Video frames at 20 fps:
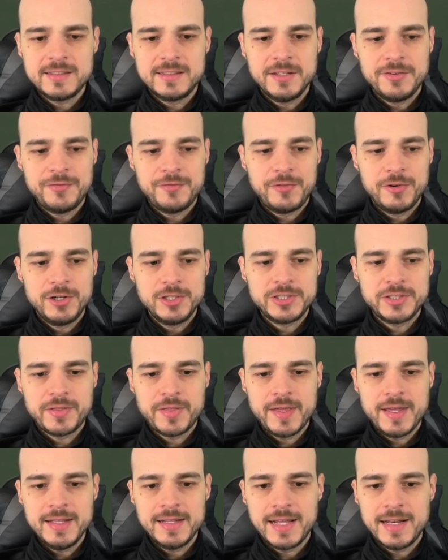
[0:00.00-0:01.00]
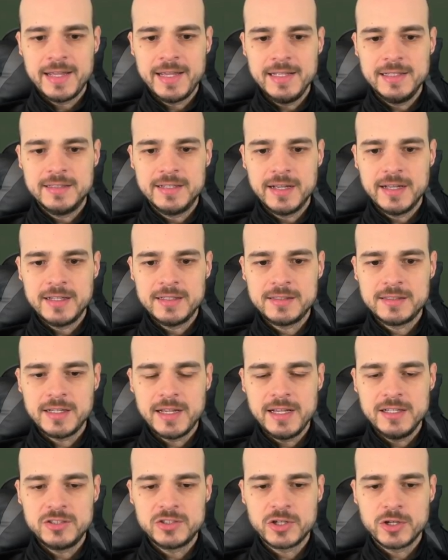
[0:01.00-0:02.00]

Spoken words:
the first thing that he does is